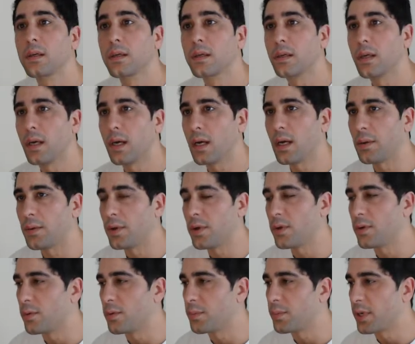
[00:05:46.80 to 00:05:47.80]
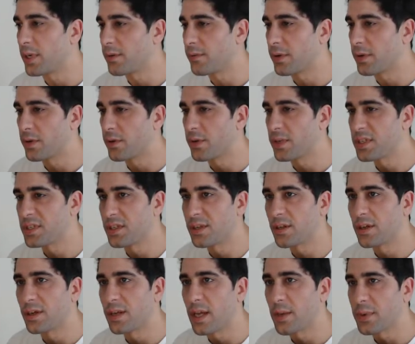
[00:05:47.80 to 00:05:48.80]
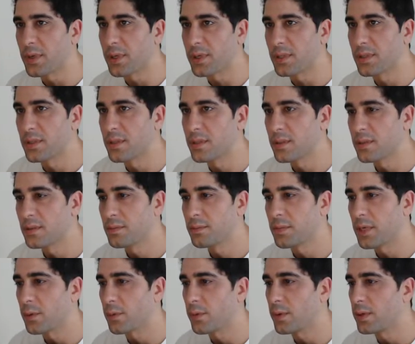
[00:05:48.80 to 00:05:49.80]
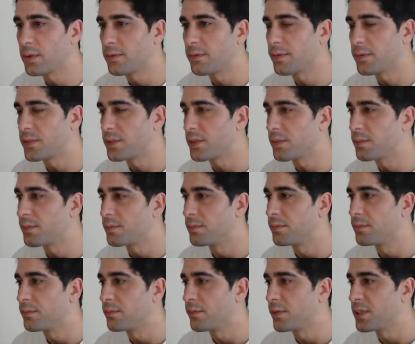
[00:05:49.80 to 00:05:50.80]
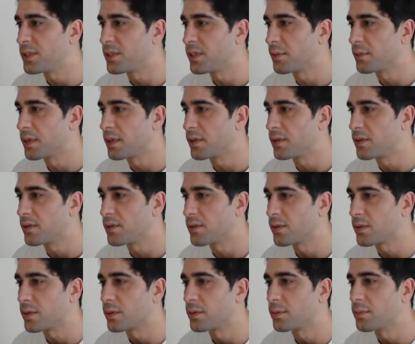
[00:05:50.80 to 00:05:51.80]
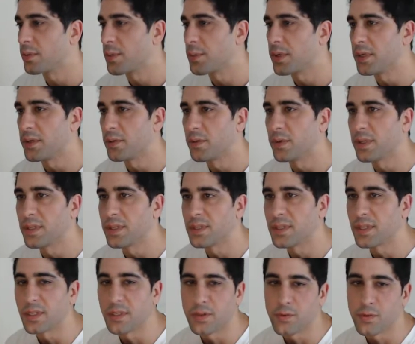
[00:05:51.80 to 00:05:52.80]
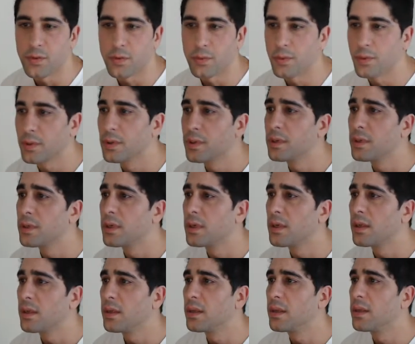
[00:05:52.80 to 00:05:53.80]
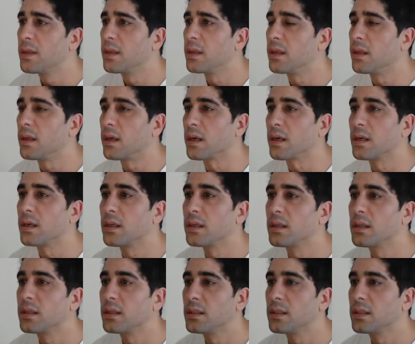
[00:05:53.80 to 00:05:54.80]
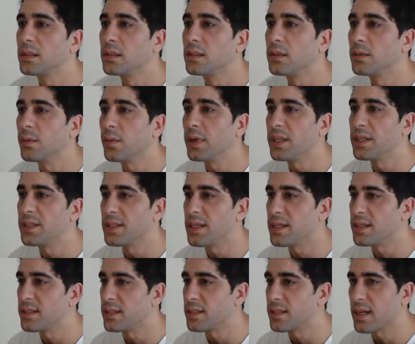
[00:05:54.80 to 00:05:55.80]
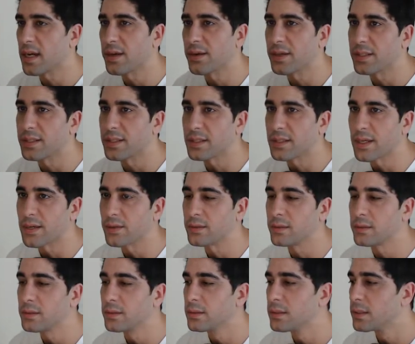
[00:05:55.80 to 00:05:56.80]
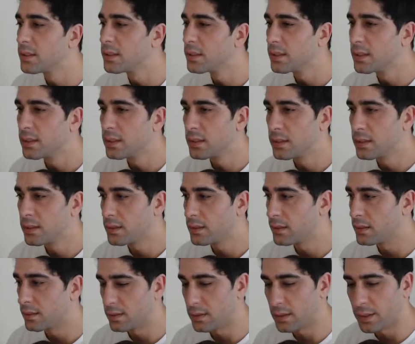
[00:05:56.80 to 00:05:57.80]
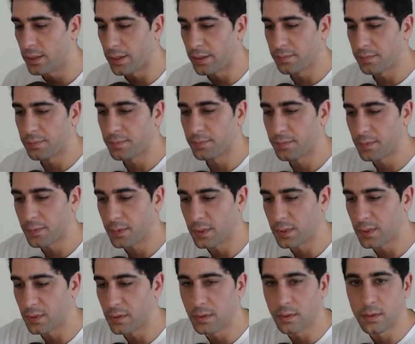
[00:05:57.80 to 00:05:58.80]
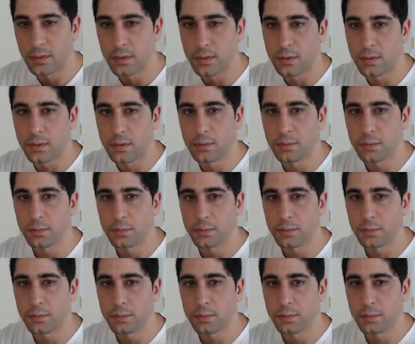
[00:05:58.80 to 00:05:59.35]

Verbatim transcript: Ah, no, but I've increased in unhappiness by one for some reason. I'm not sure. Maybe one of these cities grew. Ugh. One of these days, this guy will get to settle. Mm. Alright. Mm.